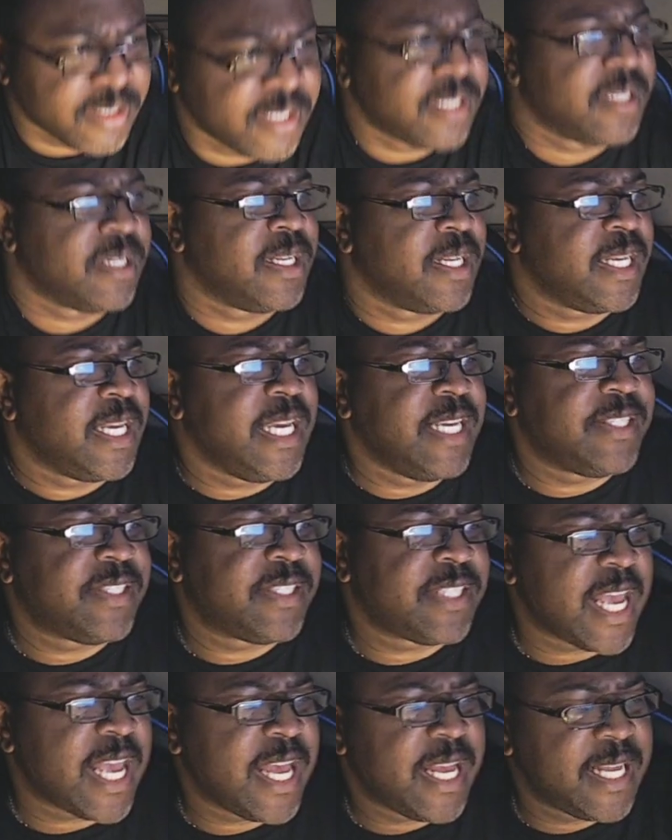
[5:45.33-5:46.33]
He
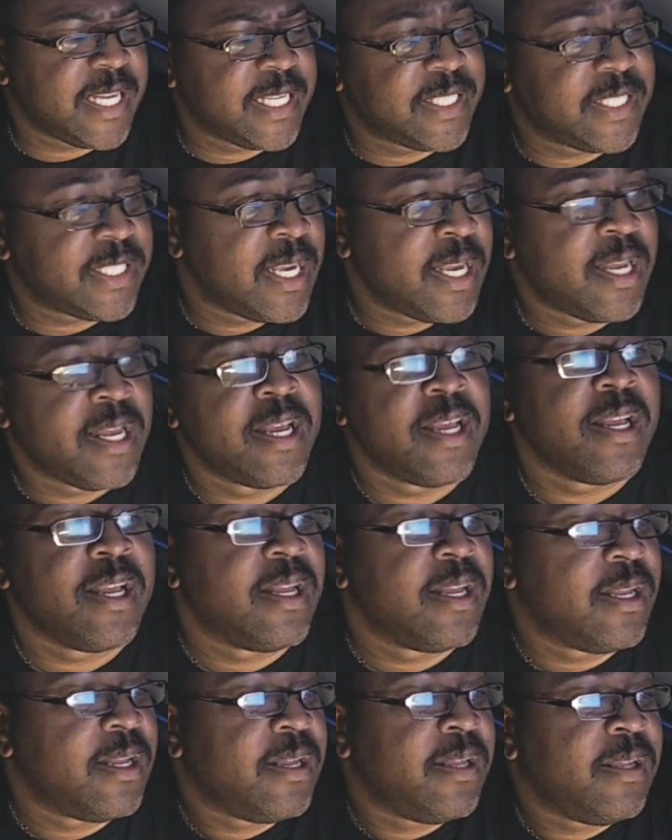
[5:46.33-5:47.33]
says,
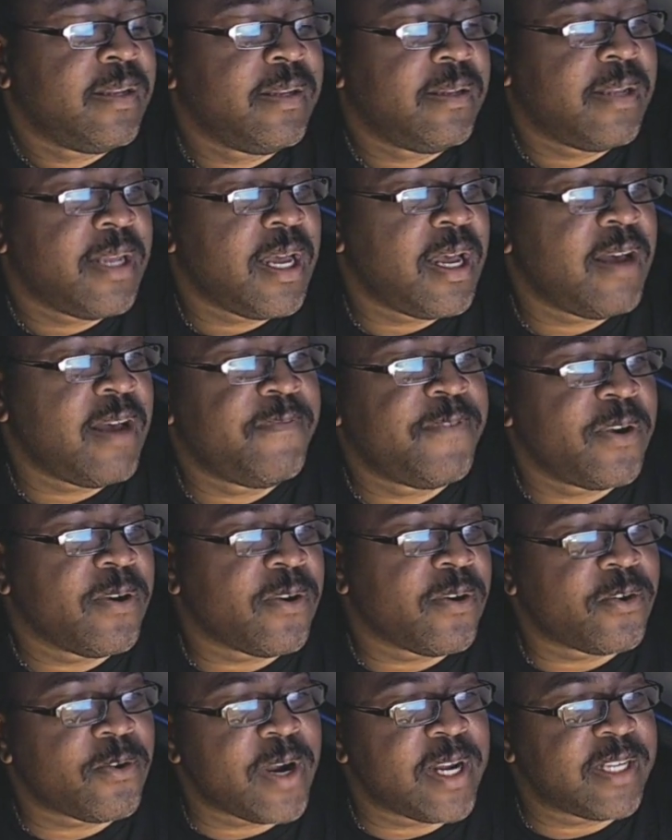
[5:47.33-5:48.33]
love your
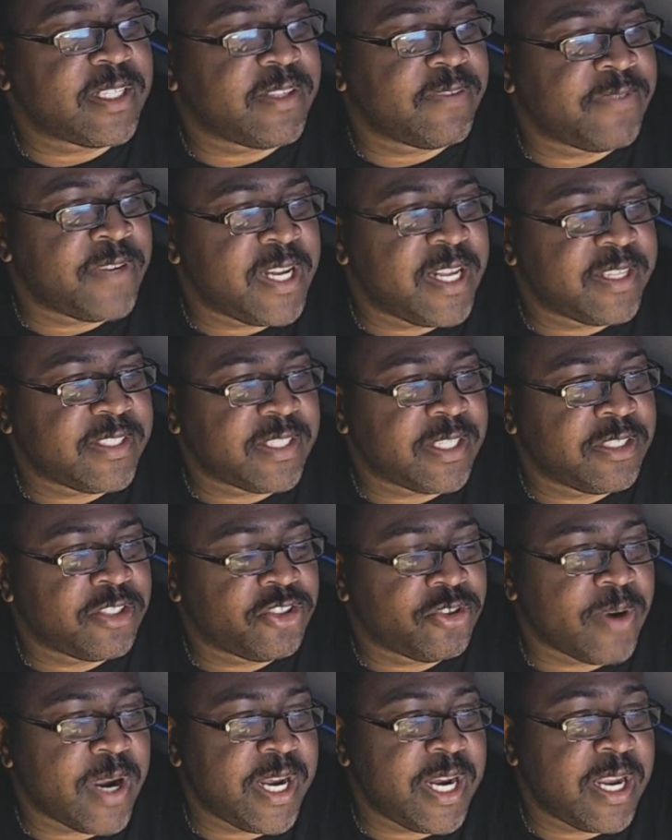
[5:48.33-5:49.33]
aggressiveness in
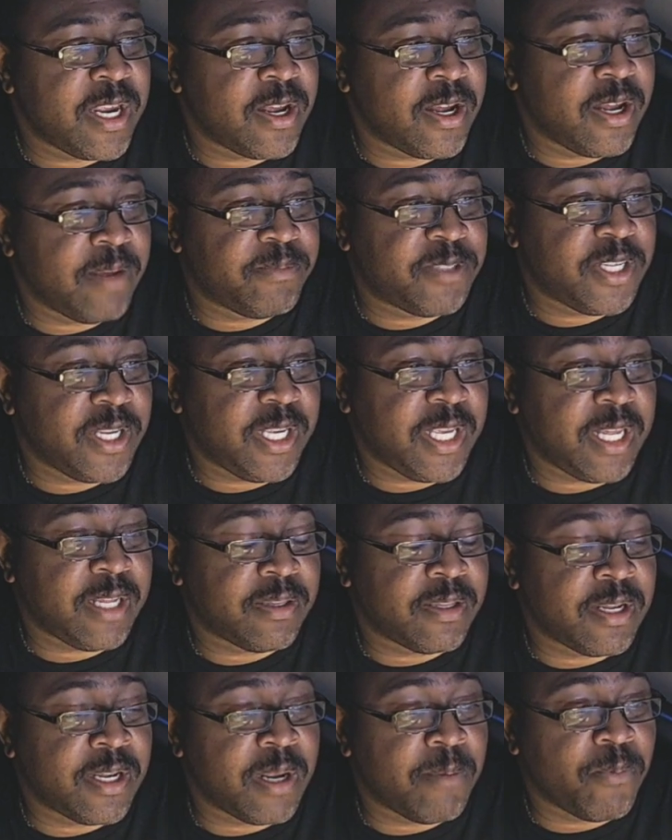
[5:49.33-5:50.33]
trading up to get the
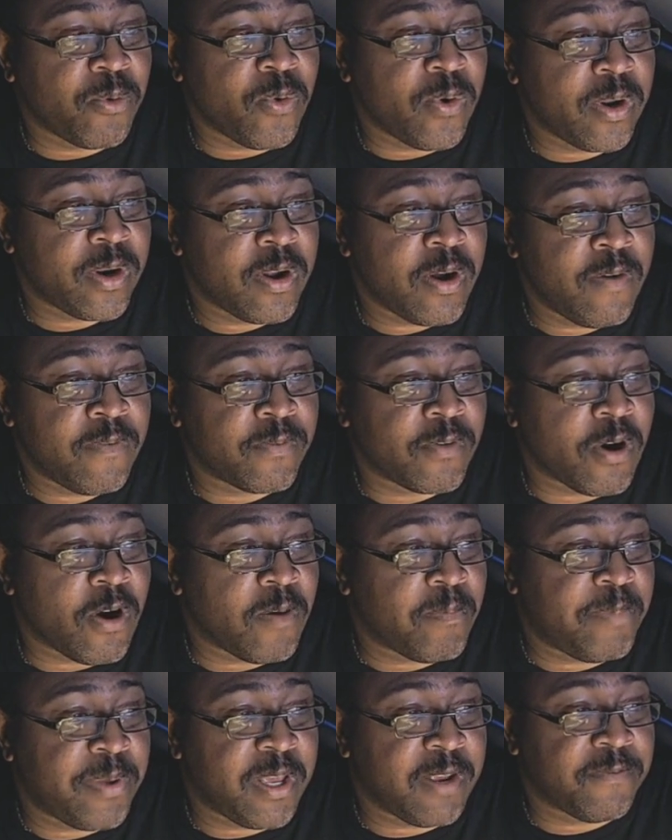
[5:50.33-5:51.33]
number 1 overall
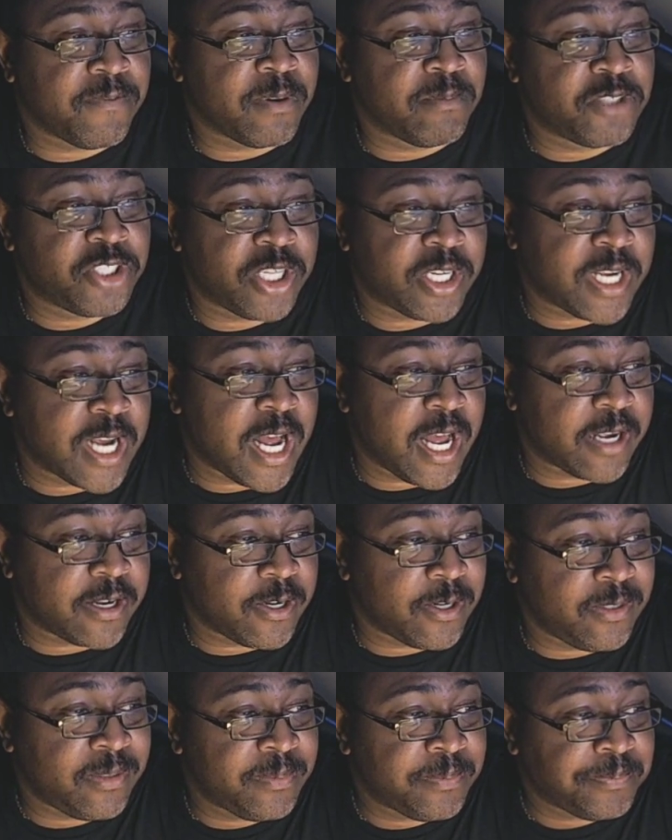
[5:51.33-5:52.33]
pick from Chicago.
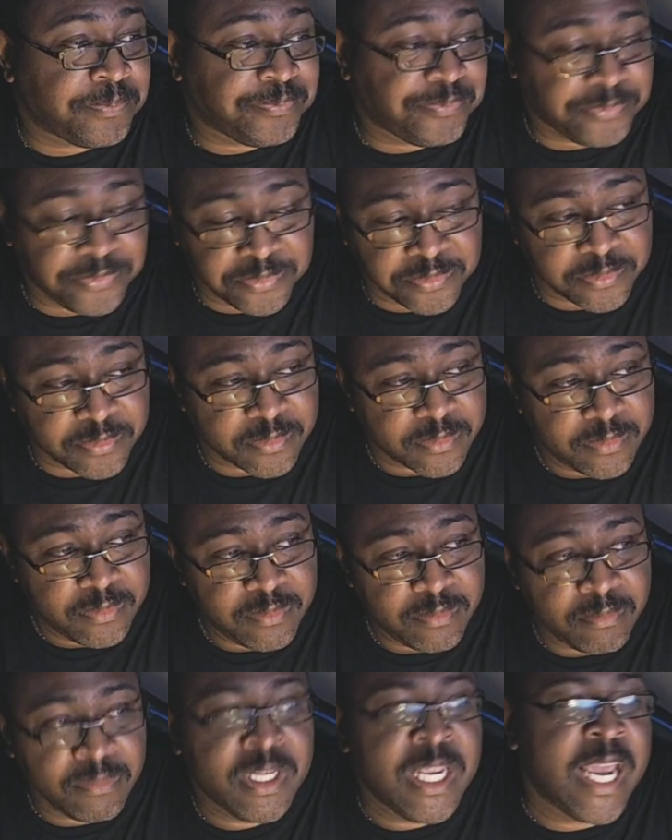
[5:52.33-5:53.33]

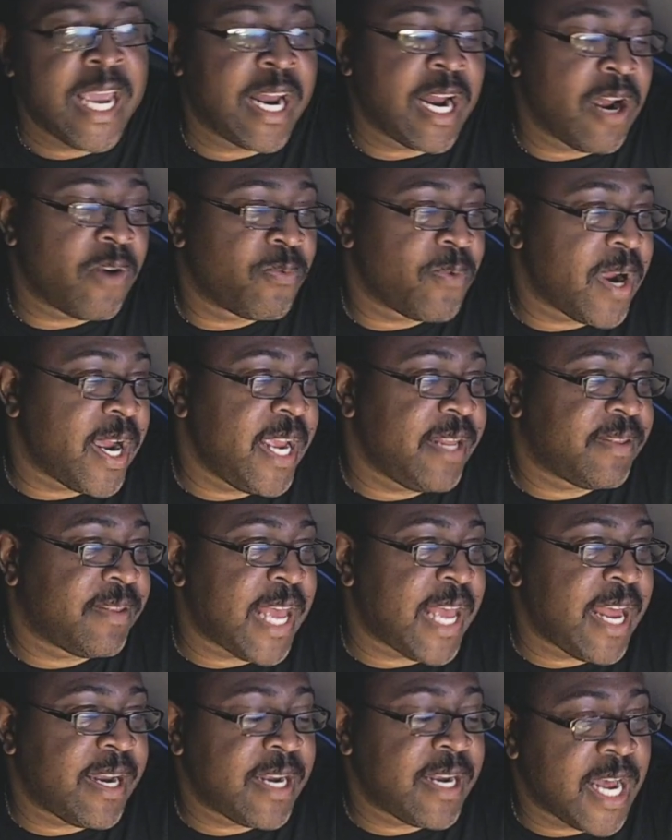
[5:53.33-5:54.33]
And I write
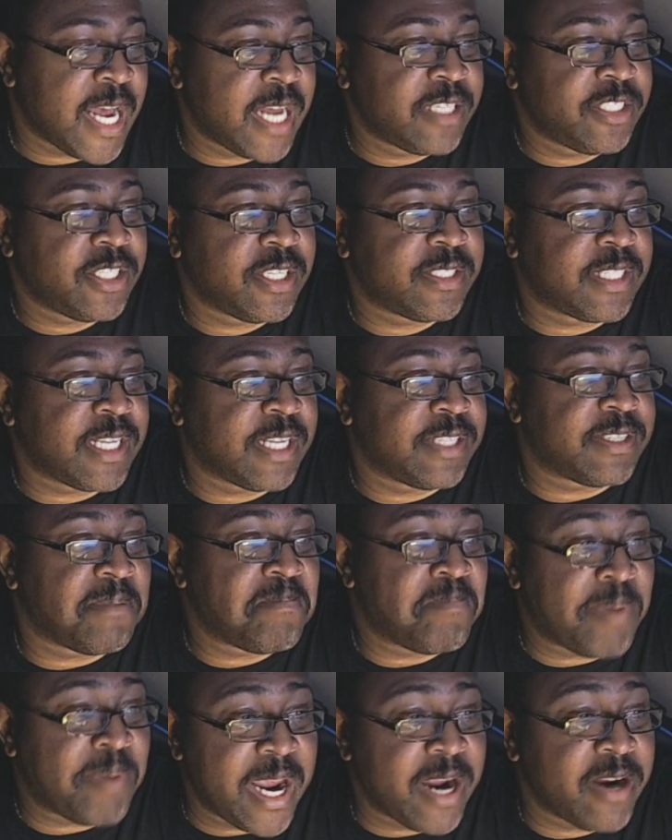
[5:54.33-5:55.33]
that not just as a
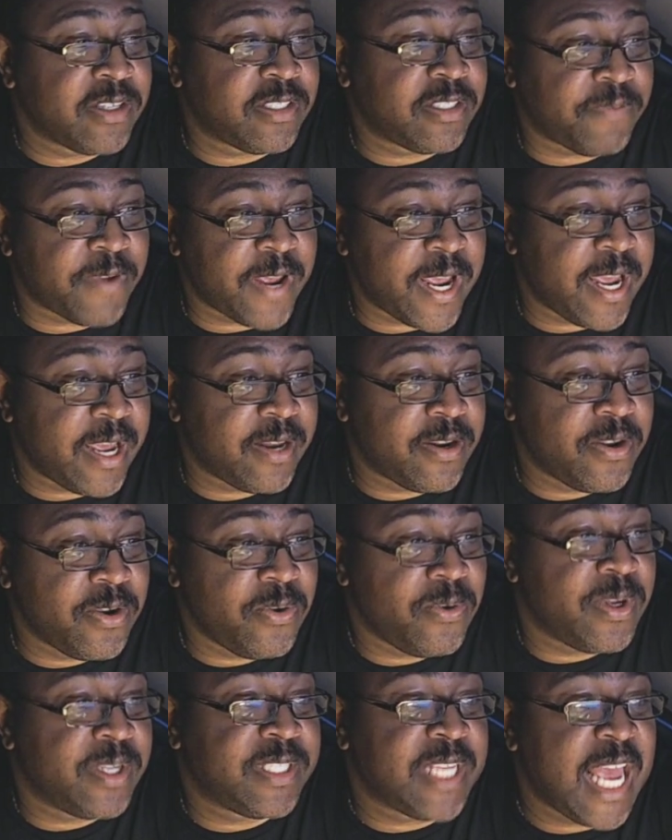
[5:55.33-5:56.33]
Bears fan who
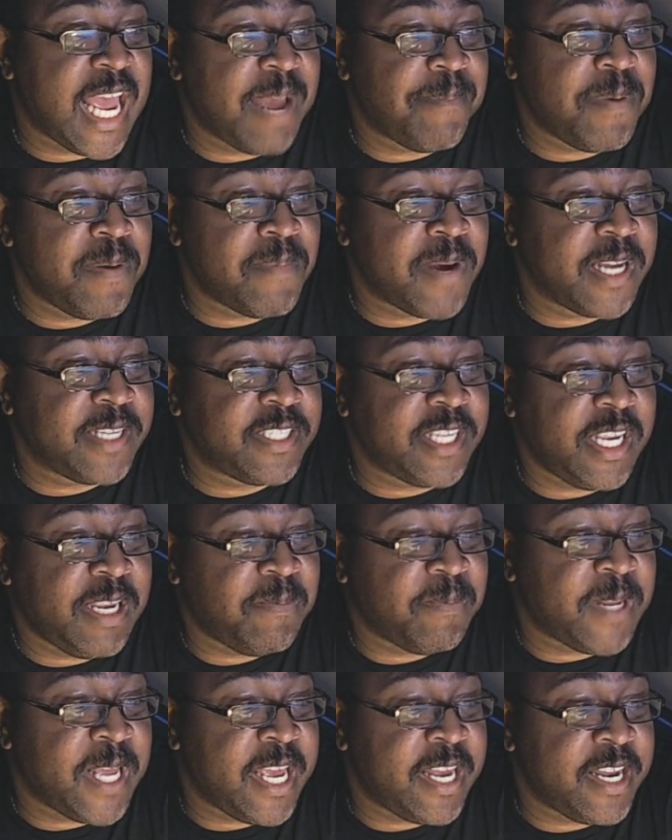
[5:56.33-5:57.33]
is happy my team
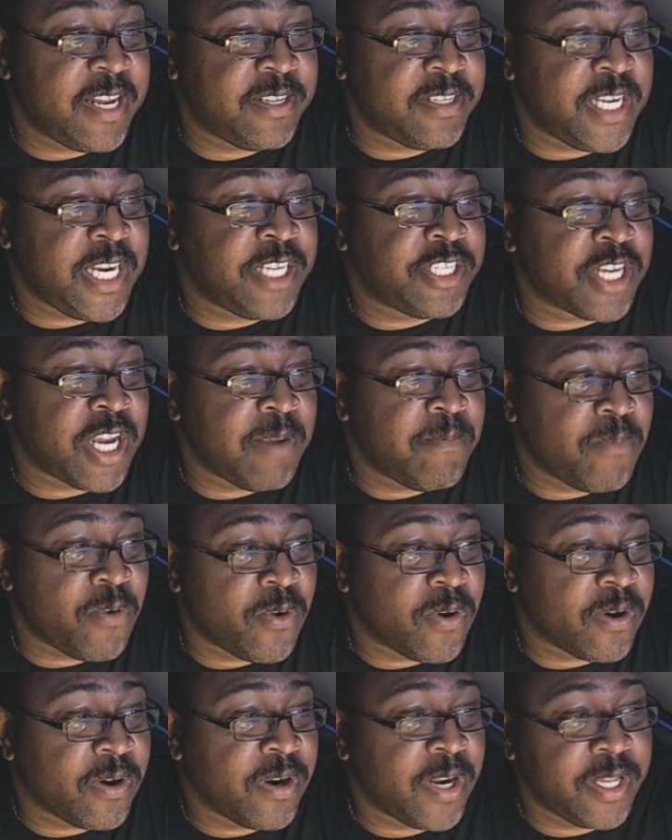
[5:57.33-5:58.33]
landed DJ
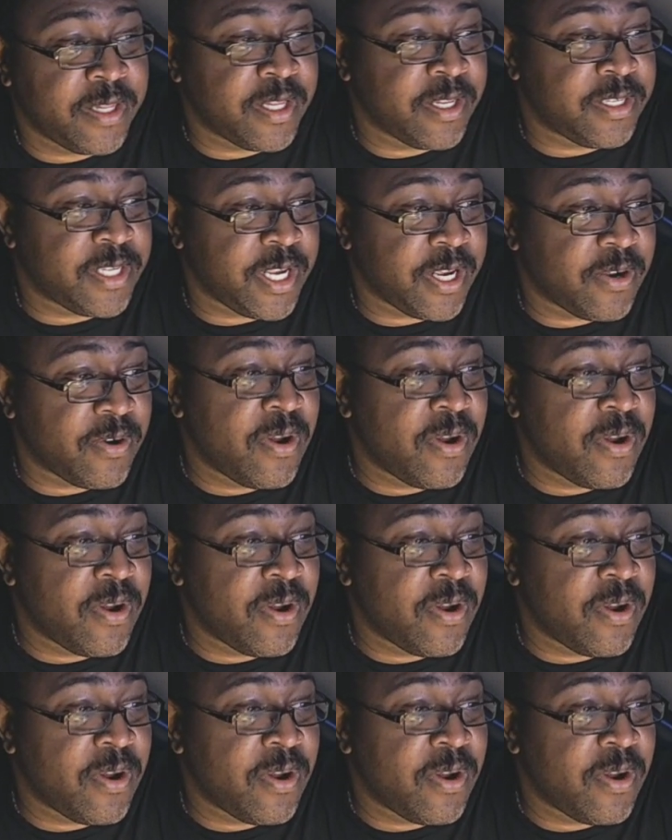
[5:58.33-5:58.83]
Moore in the deal,